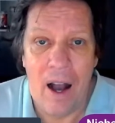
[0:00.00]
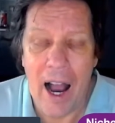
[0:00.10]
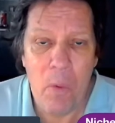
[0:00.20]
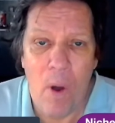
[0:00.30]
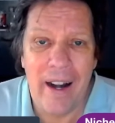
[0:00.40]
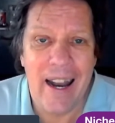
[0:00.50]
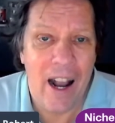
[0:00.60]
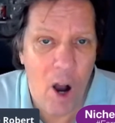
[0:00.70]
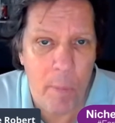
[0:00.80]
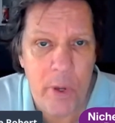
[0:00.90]
I want to
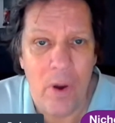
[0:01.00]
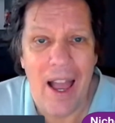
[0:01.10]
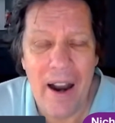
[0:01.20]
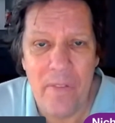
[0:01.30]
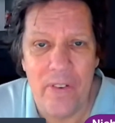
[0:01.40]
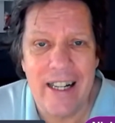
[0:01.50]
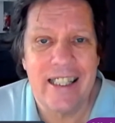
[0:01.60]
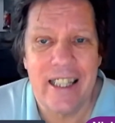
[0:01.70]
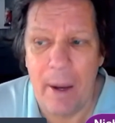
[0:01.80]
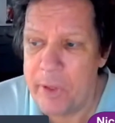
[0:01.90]
help you every
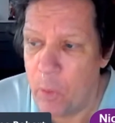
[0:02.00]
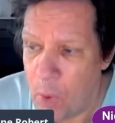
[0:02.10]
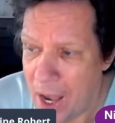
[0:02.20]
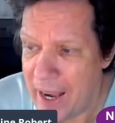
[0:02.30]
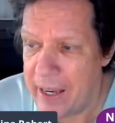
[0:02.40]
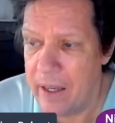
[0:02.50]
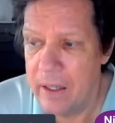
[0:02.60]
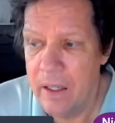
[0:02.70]
step of the way.